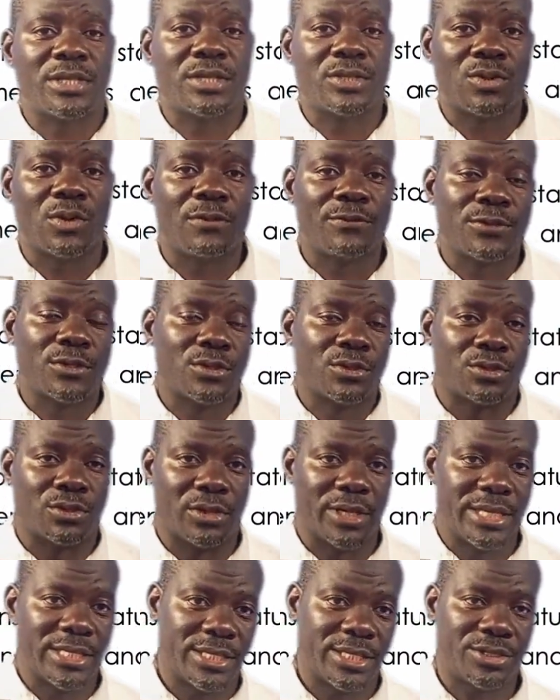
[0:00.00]
of
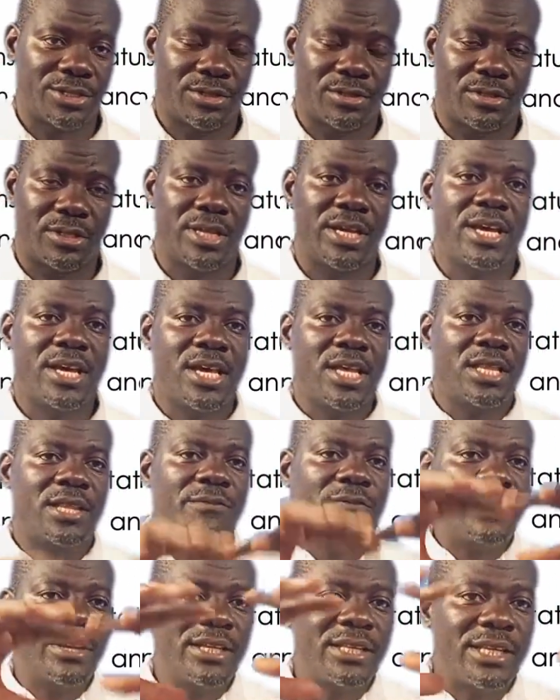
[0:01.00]
socialization. The
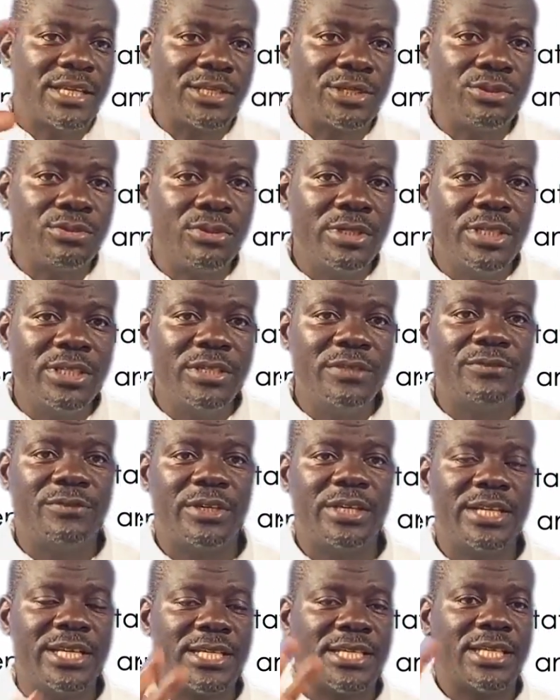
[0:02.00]
fact that you live
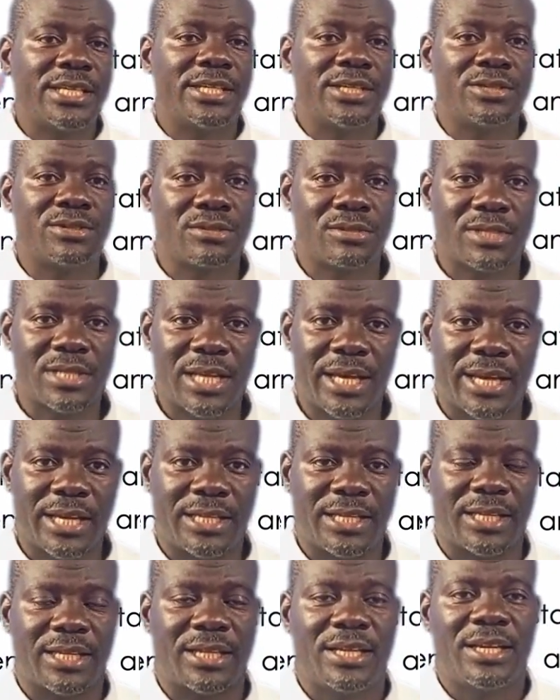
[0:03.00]
in a certain
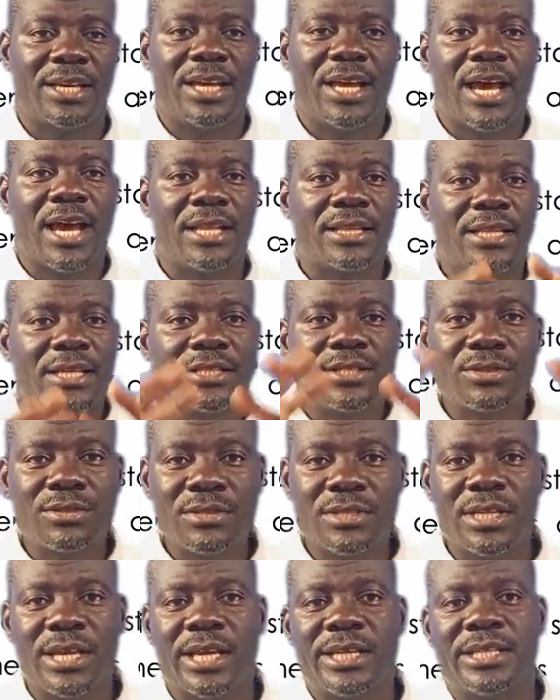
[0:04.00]
society, and that
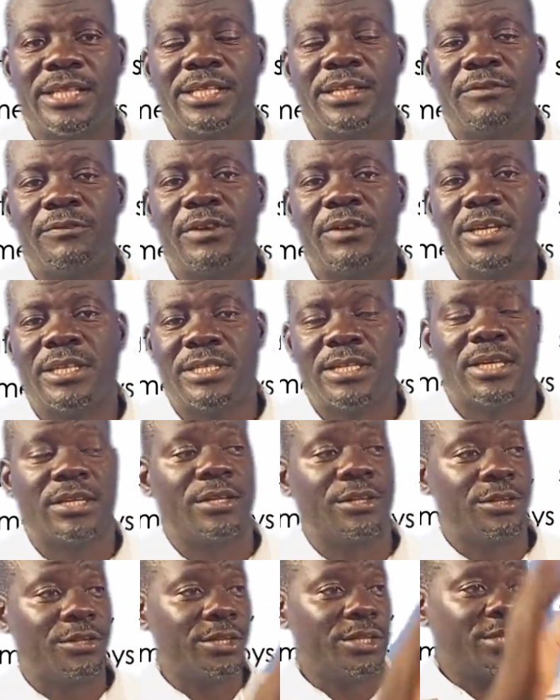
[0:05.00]
society defines
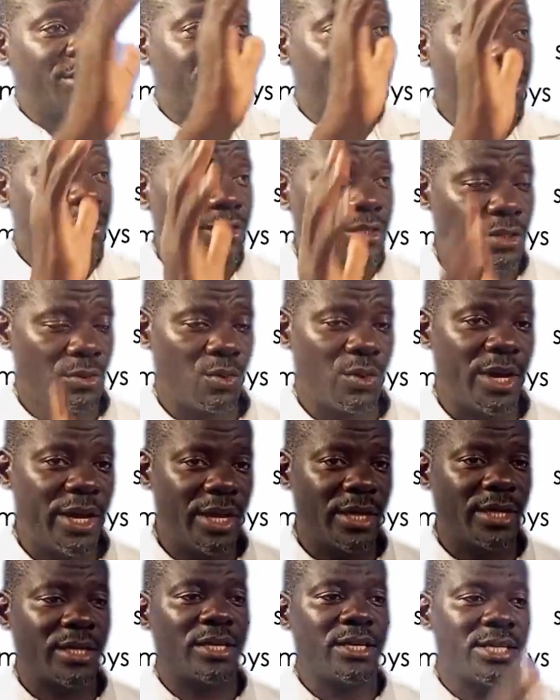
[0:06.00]
that this
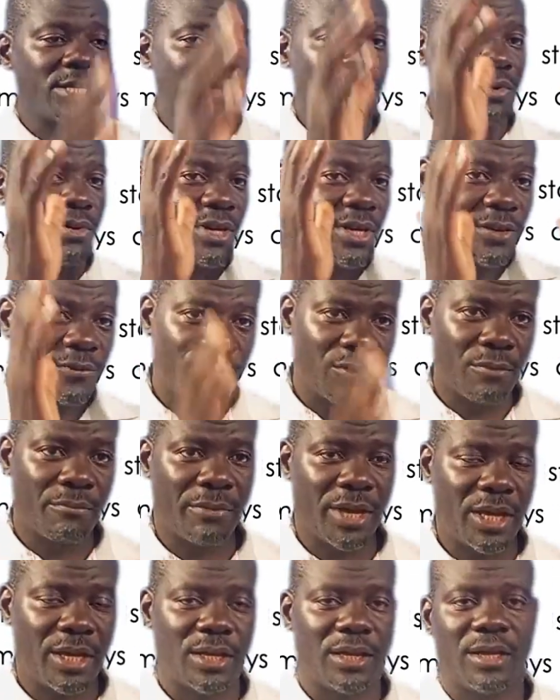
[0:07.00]
work is only for
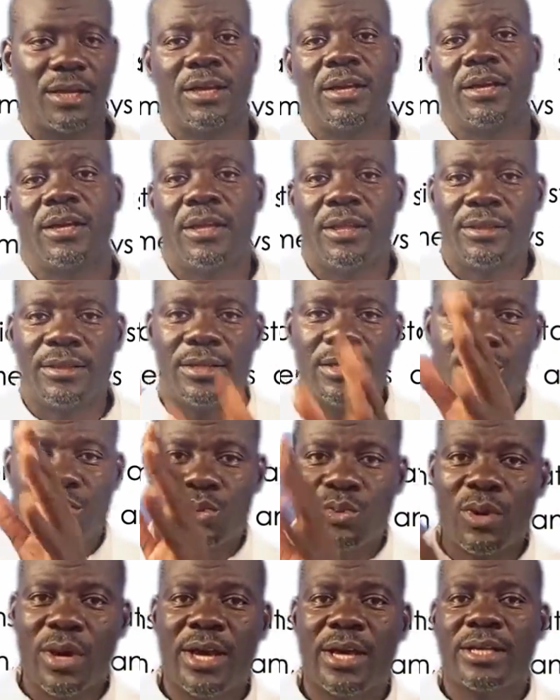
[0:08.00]
men, this
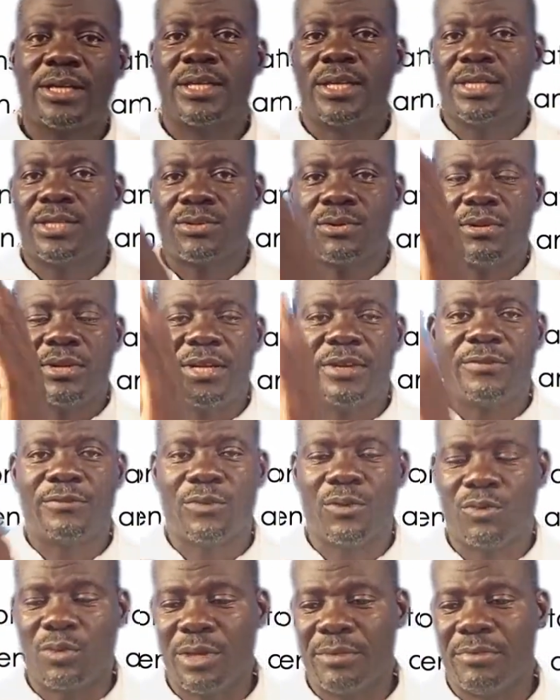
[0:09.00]
work is only for
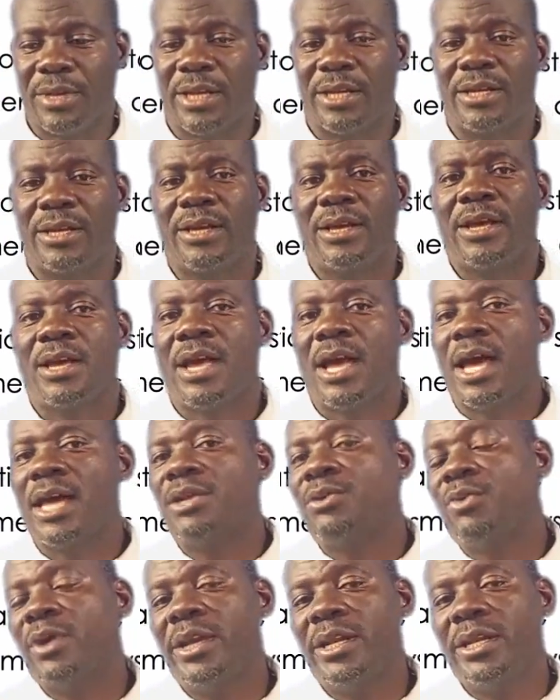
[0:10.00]
women.
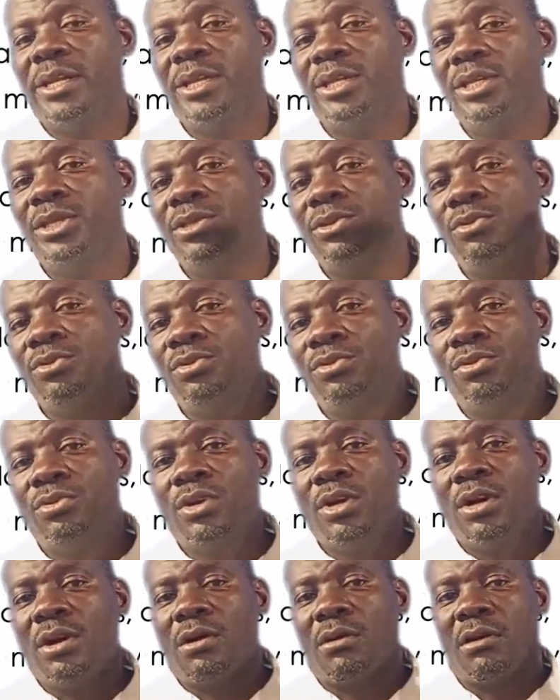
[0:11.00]
And when
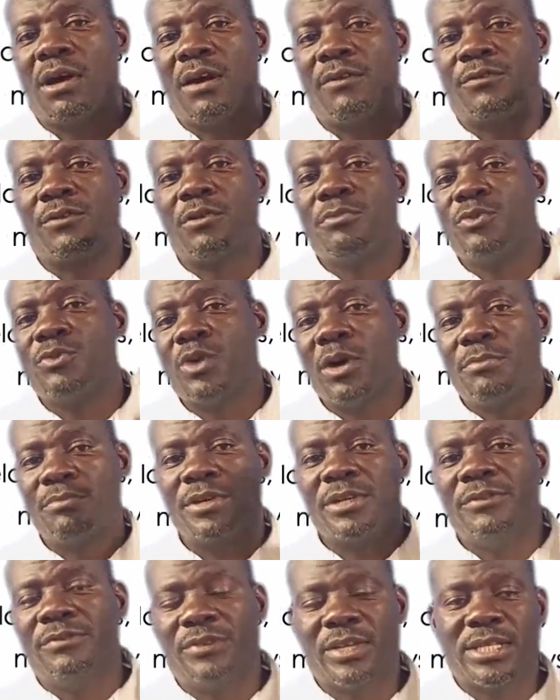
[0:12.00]
you are from your
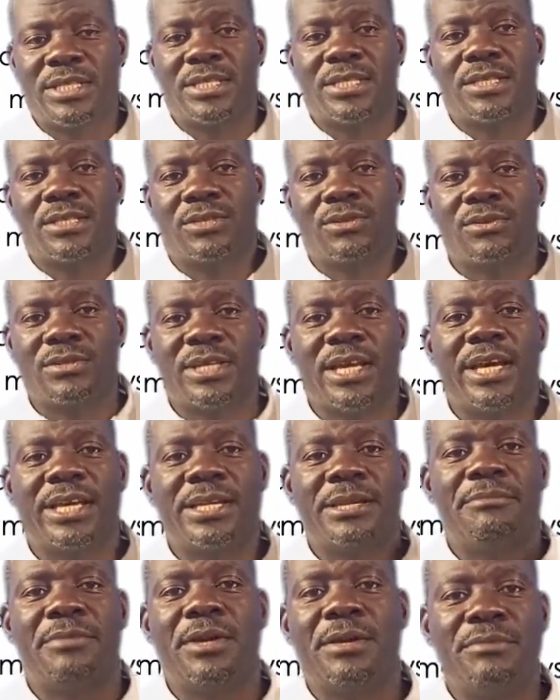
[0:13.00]
previous
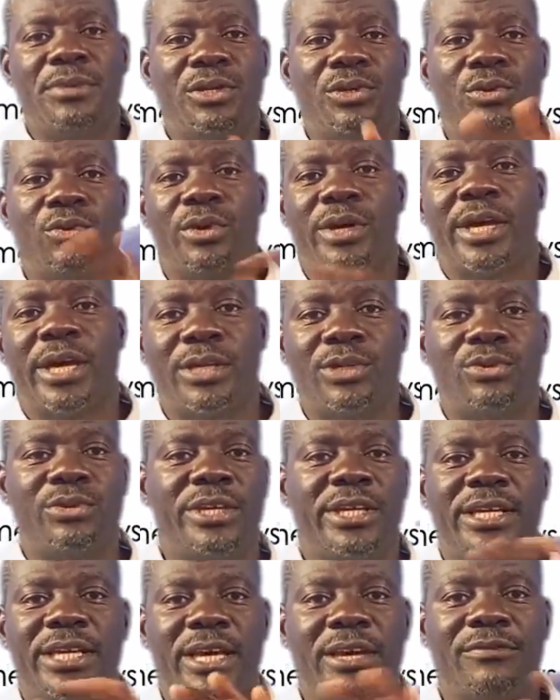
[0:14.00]
society, maybe you were
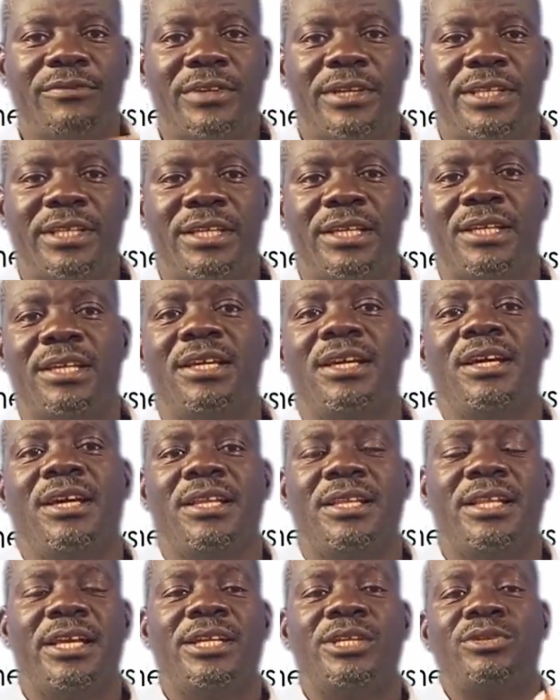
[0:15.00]
doing everything,
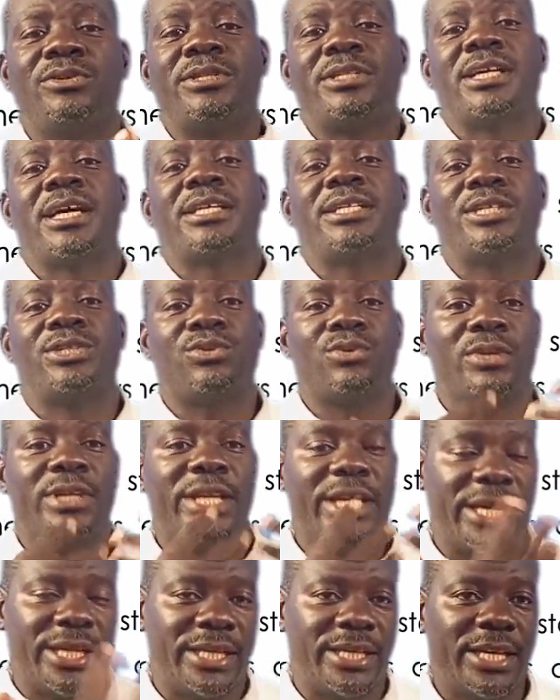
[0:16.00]
then you start to
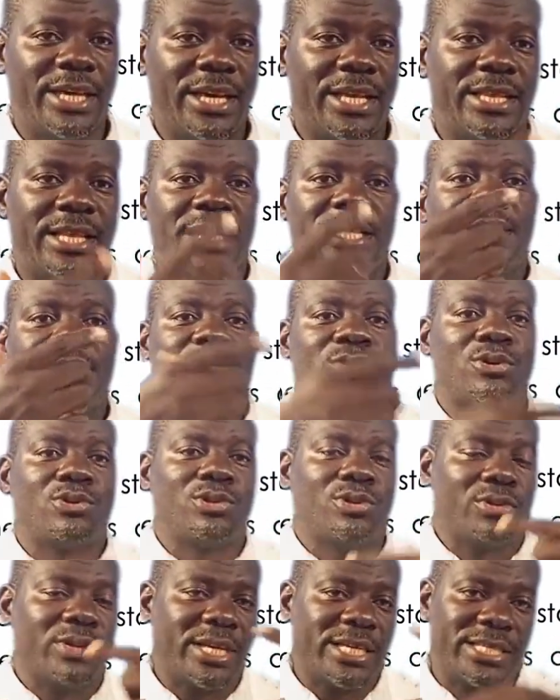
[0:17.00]
learn. That is
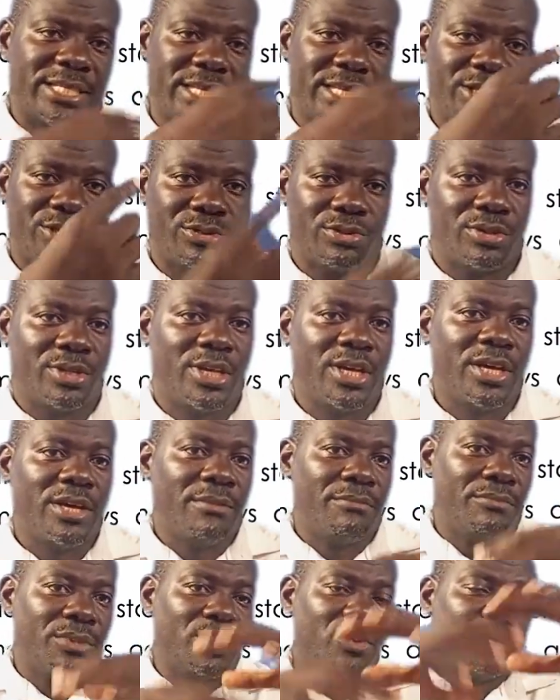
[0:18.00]
socialization,
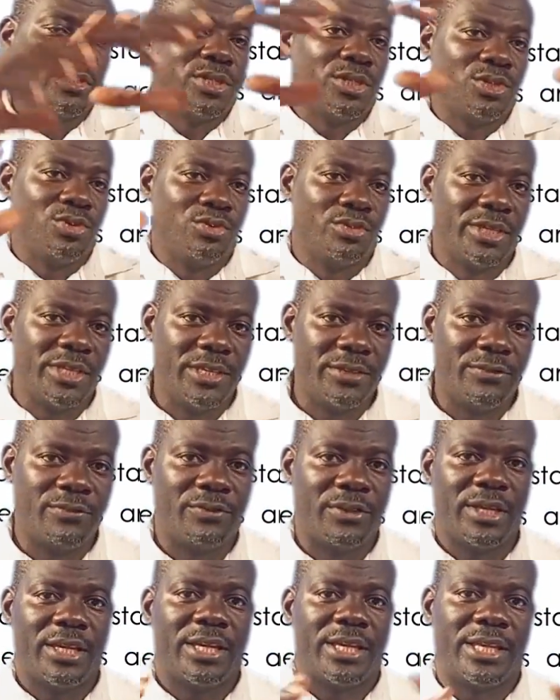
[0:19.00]
because you
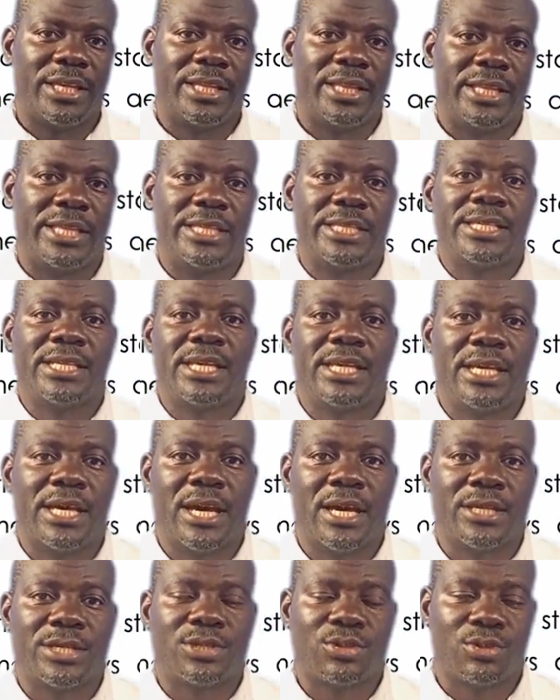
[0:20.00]
live in the
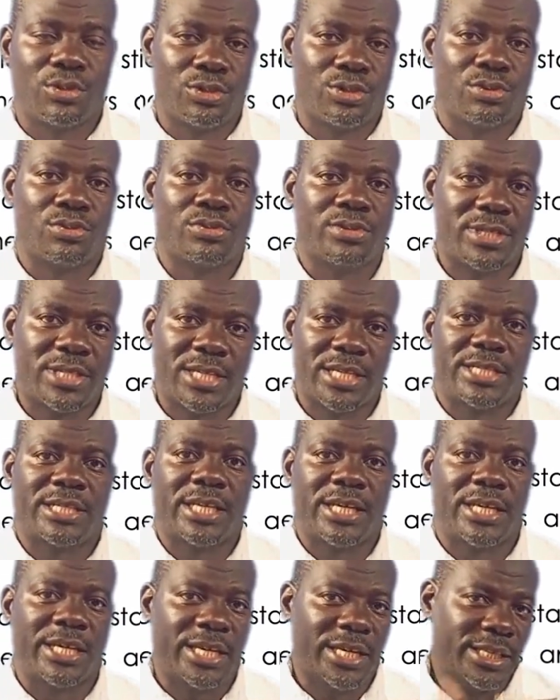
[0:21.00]
social
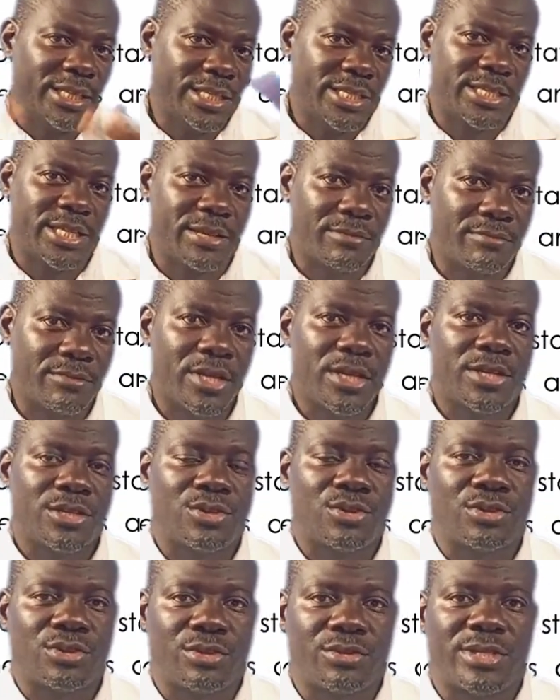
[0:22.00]
setting, in the same
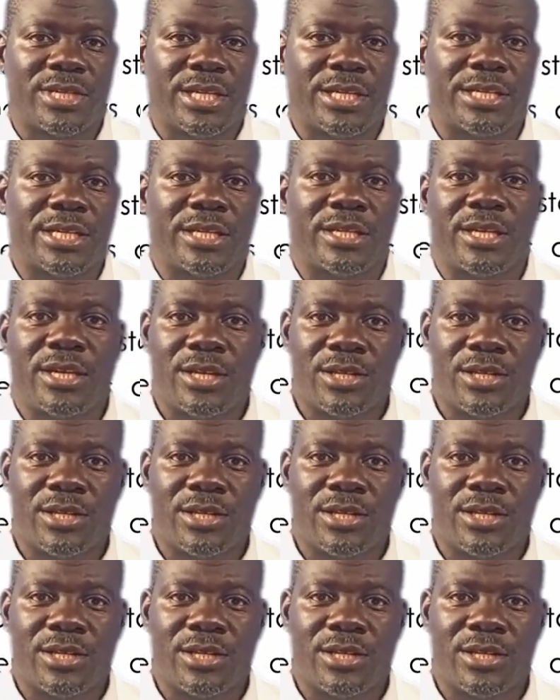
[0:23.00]
social setting.